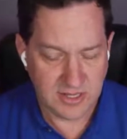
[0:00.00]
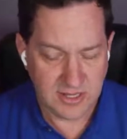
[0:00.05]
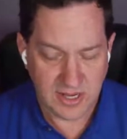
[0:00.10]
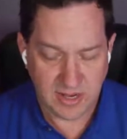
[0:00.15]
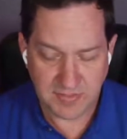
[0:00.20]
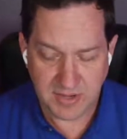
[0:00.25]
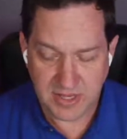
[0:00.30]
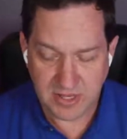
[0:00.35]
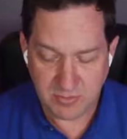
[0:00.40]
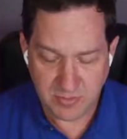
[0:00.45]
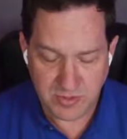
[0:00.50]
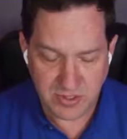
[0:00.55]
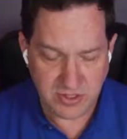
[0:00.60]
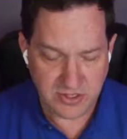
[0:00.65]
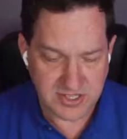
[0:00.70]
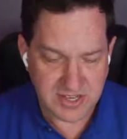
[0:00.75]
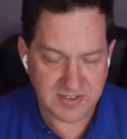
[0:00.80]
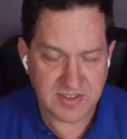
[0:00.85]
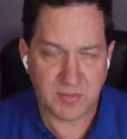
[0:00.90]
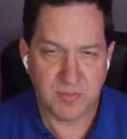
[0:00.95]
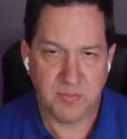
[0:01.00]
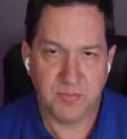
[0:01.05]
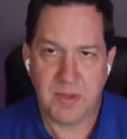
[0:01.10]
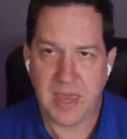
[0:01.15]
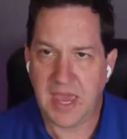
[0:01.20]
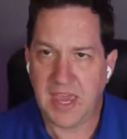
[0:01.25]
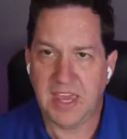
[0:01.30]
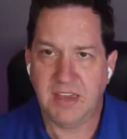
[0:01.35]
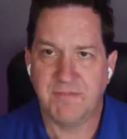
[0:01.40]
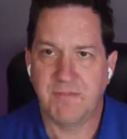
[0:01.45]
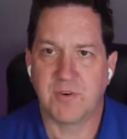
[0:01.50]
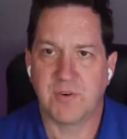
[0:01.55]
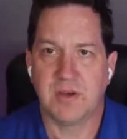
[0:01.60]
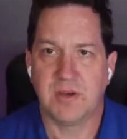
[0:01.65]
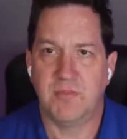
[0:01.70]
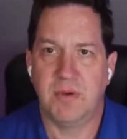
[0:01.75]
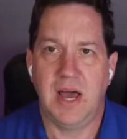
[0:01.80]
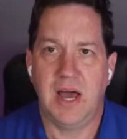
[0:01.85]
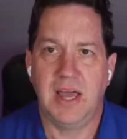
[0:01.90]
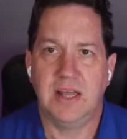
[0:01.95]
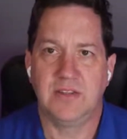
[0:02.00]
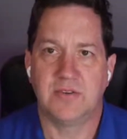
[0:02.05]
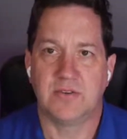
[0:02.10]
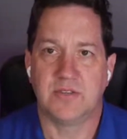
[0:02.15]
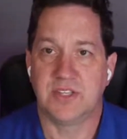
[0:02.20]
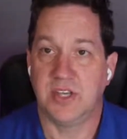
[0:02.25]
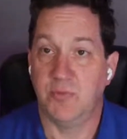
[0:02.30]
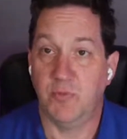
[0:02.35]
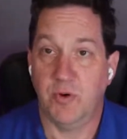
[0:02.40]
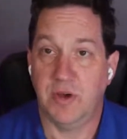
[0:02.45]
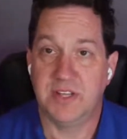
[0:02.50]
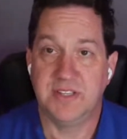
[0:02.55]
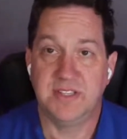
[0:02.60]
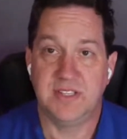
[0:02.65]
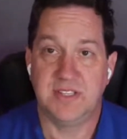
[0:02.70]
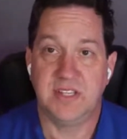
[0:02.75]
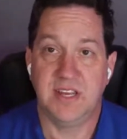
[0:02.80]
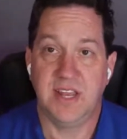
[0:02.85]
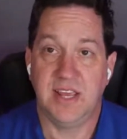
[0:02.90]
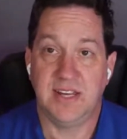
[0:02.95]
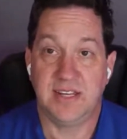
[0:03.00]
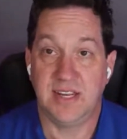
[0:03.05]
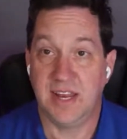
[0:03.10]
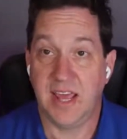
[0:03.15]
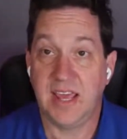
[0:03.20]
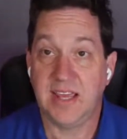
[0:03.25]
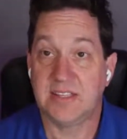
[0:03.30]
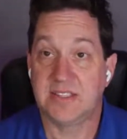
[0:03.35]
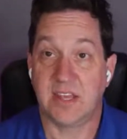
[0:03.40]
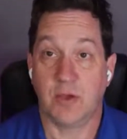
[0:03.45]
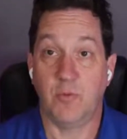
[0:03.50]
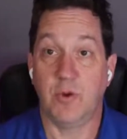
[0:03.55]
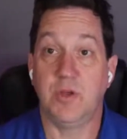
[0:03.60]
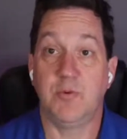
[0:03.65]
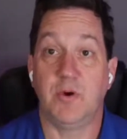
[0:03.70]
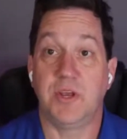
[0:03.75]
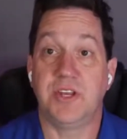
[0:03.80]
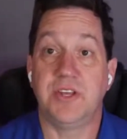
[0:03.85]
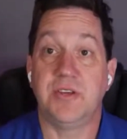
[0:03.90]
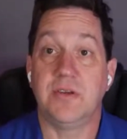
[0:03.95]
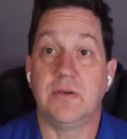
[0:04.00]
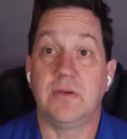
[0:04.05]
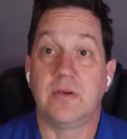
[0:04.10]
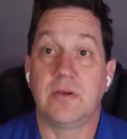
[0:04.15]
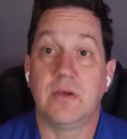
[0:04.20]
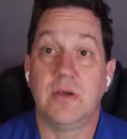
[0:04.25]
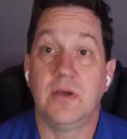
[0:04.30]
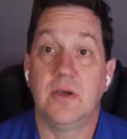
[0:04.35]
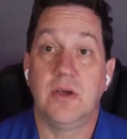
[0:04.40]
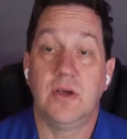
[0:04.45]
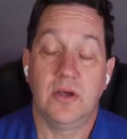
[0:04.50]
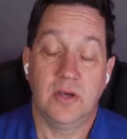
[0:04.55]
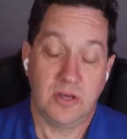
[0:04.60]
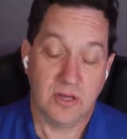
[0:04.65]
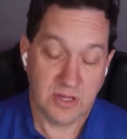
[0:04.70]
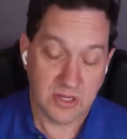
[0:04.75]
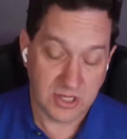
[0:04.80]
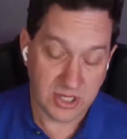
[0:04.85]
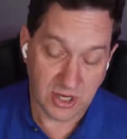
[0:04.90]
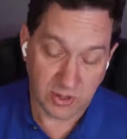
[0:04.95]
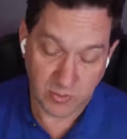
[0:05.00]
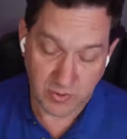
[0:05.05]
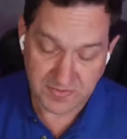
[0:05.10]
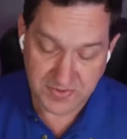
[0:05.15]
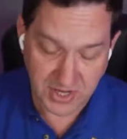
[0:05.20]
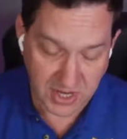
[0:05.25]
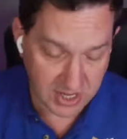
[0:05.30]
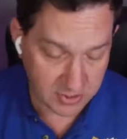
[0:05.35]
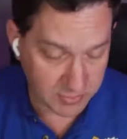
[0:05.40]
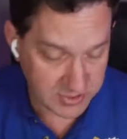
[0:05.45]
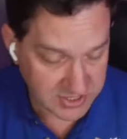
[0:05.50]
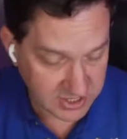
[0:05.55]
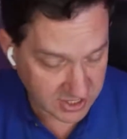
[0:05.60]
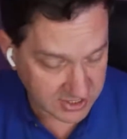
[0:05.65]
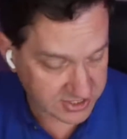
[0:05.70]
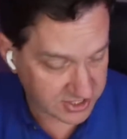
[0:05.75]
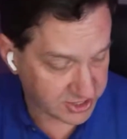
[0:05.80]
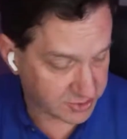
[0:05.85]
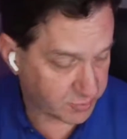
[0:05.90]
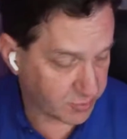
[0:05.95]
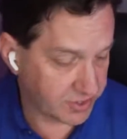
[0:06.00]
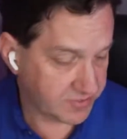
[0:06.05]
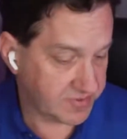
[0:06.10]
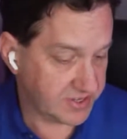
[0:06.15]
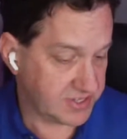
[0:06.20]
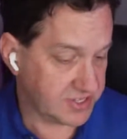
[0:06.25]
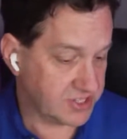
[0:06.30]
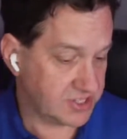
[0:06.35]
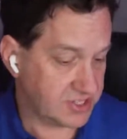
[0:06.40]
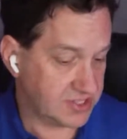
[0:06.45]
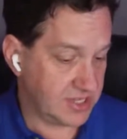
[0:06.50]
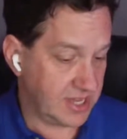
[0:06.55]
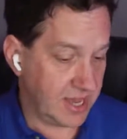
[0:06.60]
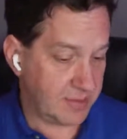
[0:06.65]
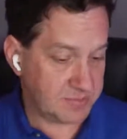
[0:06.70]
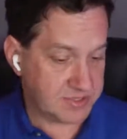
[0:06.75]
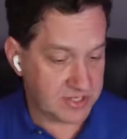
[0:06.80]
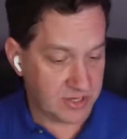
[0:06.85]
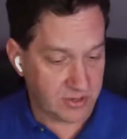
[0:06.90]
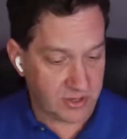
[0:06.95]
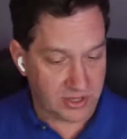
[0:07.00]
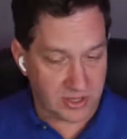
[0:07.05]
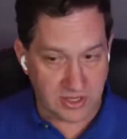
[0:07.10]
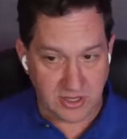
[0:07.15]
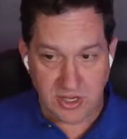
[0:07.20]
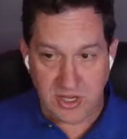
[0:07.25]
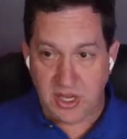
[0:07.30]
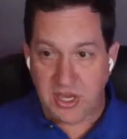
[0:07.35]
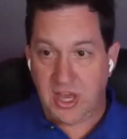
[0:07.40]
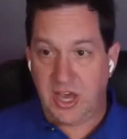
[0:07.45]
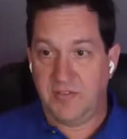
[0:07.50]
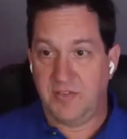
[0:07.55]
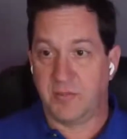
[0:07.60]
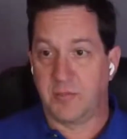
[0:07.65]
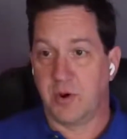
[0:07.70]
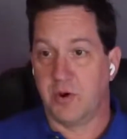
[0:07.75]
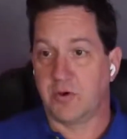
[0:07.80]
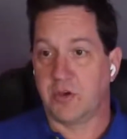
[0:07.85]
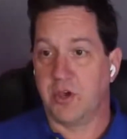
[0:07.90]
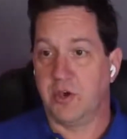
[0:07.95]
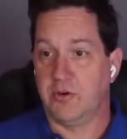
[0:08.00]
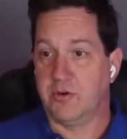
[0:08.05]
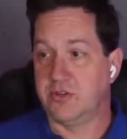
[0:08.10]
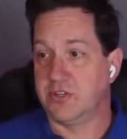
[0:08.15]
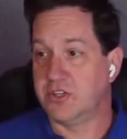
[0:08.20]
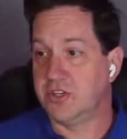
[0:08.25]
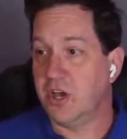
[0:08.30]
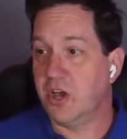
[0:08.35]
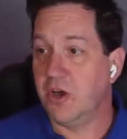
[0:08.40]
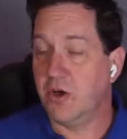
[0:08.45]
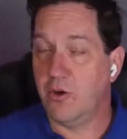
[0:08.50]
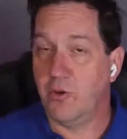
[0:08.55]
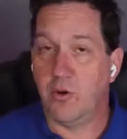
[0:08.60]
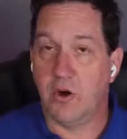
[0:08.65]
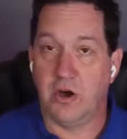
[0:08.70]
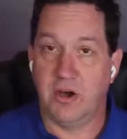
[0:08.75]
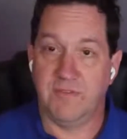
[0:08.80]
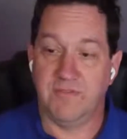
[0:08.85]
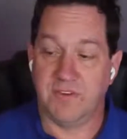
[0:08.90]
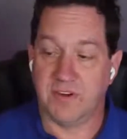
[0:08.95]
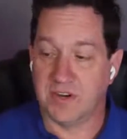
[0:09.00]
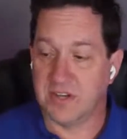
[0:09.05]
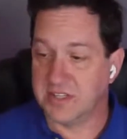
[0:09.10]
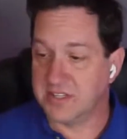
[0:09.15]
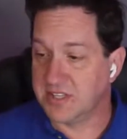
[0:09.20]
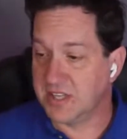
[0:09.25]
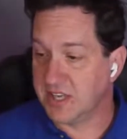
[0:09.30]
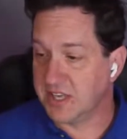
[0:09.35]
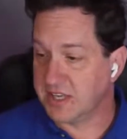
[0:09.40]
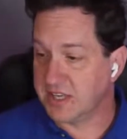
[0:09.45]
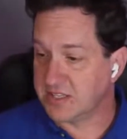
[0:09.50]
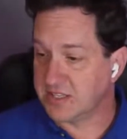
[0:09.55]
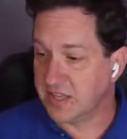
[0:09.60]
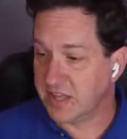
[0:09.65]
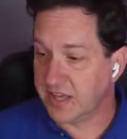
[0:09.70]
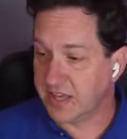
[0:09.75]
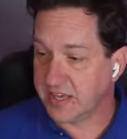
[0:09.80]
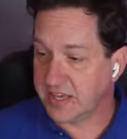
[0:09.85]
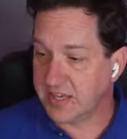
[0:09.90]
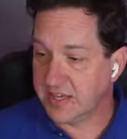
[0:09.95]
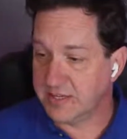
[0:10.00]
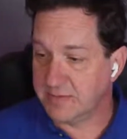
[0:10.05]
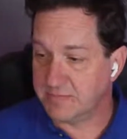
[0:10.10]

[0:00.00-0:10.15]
I mean, we used to have to pay for compilers, and what is it today? It's like, what do you want to do? We talked on the previous episode of the Pro Coder show on various things, like